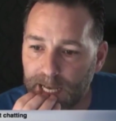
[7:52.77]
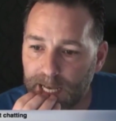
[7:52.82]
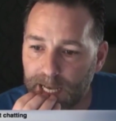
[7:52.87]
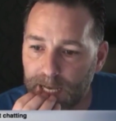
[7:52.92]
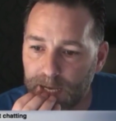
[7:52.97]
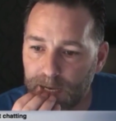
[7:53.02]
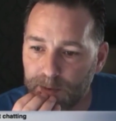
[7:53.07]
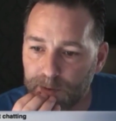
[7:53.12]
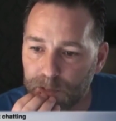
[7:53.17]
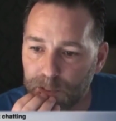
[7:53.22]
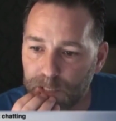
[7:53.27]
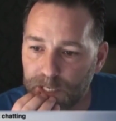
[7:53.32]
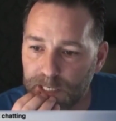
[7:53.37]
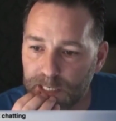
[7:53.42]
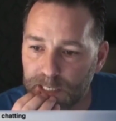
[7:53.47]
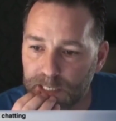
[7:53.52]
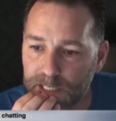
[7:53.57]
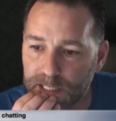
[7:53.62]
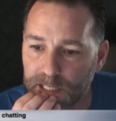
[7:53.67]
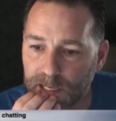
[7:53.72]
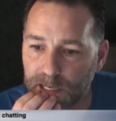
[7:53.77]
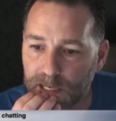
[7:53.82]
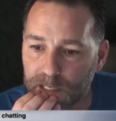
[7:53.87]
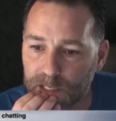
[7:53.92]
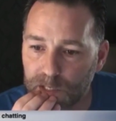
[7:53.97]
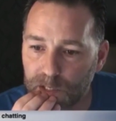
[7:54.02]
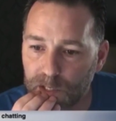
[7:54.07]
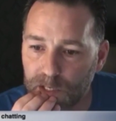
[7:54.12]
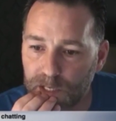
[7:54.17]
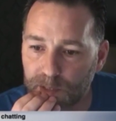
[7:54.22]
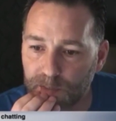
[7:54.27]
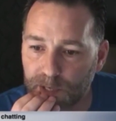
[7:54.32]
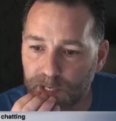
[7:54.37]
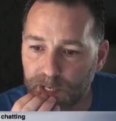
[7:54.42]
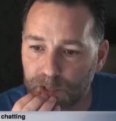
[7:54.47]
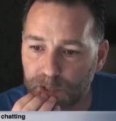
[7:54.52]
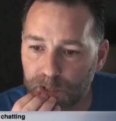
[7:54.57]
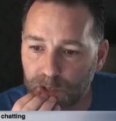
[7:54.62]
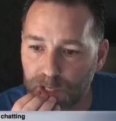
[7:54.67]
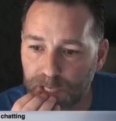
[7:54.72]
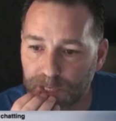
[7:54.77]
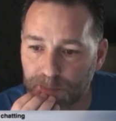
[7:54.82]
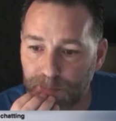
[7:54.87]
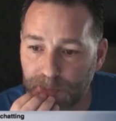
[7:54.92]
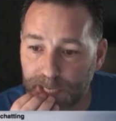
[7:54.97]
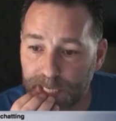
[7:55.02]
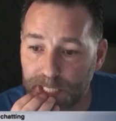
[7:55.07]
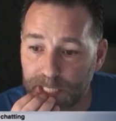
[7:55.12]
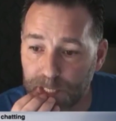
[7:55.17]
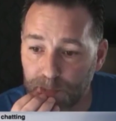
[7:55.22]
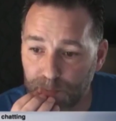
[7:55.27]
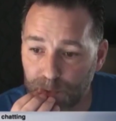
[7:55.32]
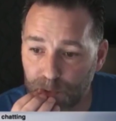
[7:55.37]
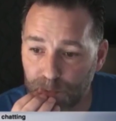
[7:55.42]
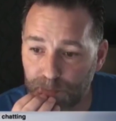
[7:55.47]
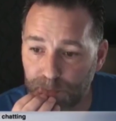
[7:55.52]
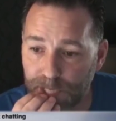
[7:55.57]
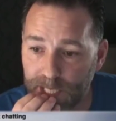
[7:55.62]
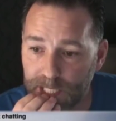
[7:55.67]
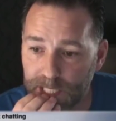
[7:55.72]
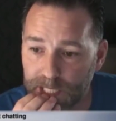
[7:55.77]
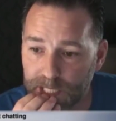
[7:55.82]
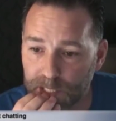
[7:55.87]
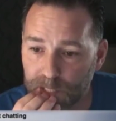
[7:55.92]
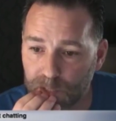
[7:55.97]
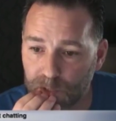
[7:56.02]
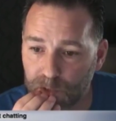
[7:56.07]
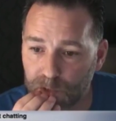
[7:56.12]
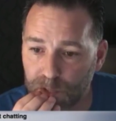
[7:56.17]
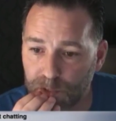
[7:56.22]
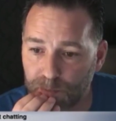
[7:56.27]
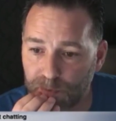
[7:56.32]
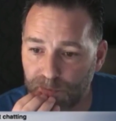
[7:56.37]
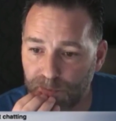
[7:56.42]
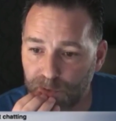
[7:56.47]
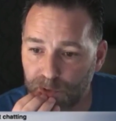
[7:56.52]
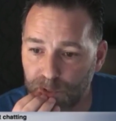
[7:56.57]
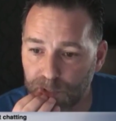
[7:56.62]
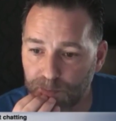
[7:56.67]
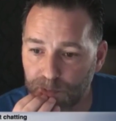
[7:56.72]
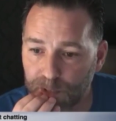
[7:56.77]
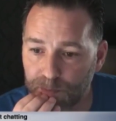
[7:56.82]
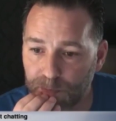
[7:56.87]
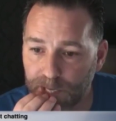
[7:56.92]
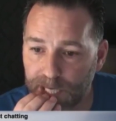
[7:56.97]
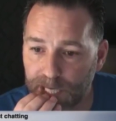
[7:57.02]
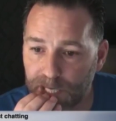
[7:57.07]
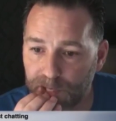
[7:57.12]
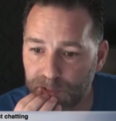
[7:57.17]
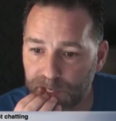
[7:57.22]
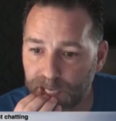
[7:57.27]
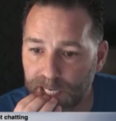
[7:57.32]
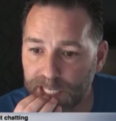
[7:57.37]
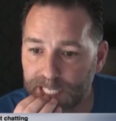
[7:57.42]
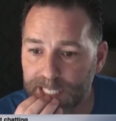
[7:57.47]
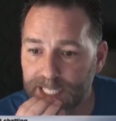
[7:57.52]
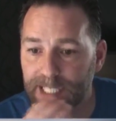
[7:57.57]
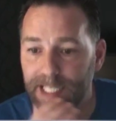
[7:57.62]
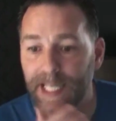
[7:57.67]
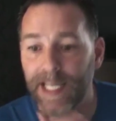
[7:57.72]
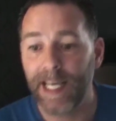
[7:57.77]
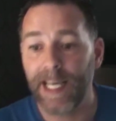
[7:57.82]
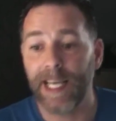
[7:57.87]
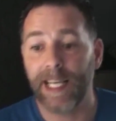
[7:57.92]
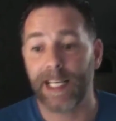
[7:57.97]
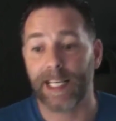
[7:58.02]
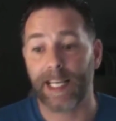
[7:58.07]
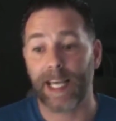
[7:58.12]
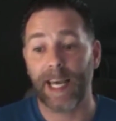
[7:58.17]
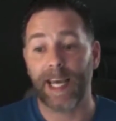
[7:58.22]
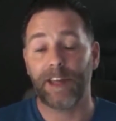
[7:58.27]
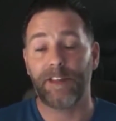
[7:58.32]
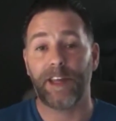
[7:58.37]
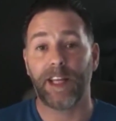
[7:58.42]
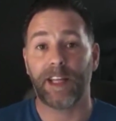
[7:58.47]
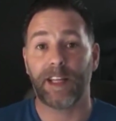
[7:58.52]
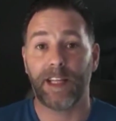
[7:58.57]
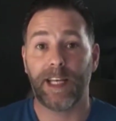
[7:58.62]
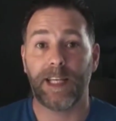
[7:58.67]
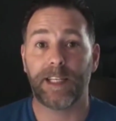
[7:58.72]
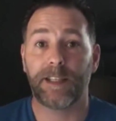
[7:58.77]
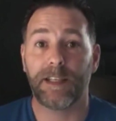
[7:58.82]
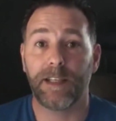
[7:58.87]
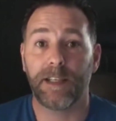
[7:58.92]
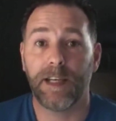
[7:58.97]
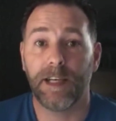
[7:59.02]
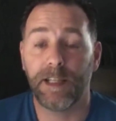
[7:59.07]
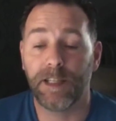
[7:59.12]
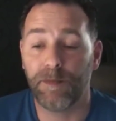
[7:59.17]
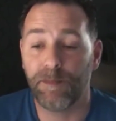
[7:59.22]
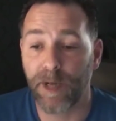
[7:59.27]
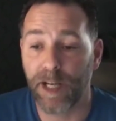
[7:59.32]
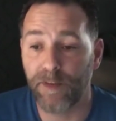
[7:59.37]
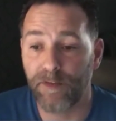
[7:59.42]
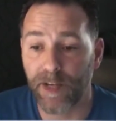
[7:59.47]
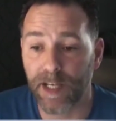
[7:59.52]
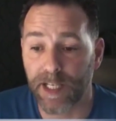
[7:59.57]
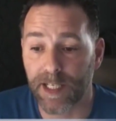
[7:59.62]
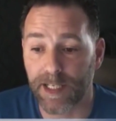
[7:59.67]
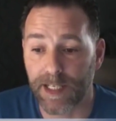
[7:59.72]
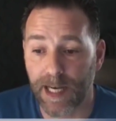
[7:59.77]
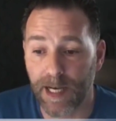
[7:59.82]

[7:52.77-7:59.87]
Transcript: Uh, I'm looking to start talking about chronic pain support page, as I told you before about my arthritis. Yeah, I think that's a, uh, the perfect